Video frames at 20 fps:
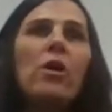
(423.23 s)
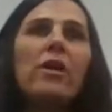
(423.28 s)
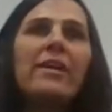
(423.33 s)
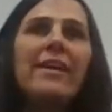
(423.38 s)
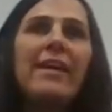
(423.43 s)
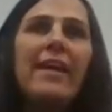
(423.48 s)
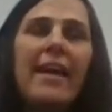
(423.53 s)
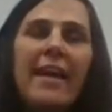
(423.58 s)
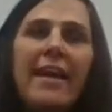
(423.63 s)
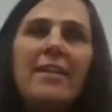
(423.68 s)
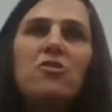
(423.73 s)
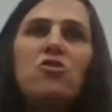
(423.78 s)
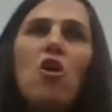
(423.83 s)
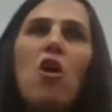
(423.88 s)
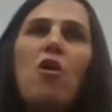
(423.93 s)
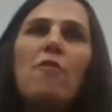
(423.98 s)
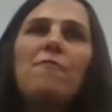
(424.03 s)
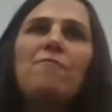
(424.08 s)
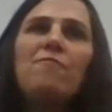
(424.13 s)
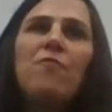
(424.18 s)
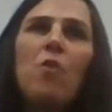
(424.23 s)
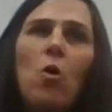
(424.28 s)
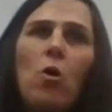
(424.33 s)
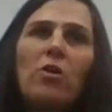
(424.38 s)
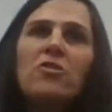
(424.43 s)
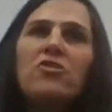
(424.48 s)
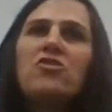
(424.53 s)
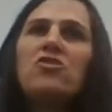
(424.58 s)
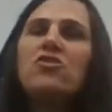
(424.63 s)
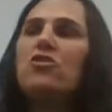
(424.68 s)
your kids
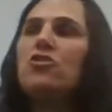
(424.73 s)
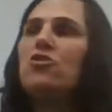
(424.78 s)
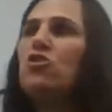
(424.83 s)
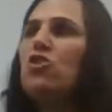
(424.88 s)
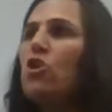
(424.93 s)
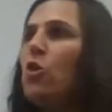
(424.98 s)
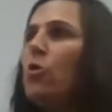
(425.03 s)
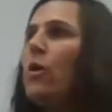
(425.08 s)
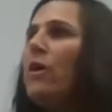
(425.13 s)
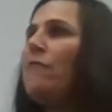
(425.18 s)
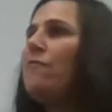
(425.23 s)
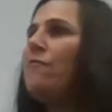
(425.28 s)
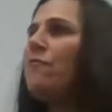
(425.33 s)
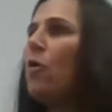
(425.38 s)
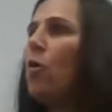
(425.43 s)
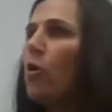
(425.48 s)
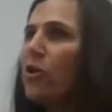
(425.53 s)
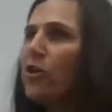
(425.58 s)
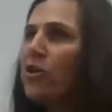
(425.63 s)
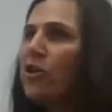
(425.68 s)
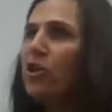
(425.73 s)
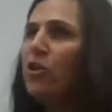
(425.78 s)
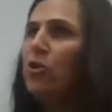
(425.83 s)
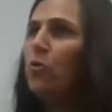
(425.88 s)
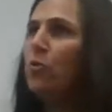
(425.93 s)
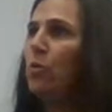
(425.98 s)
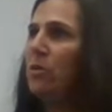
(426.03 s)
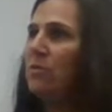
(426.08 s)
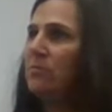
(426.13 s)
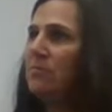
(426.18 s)
are forced to do it for
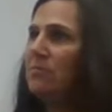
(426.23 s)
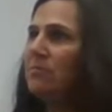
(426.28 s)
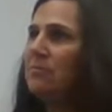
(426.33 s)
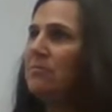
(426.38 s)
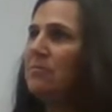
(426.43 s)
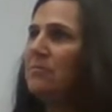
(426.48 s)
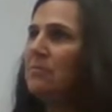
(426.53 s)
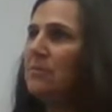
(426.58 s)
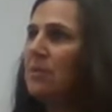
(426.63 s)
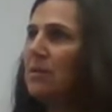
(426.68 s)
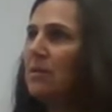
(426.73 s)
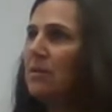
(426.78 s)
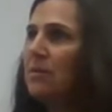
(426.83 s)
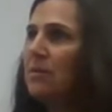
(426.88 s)
you.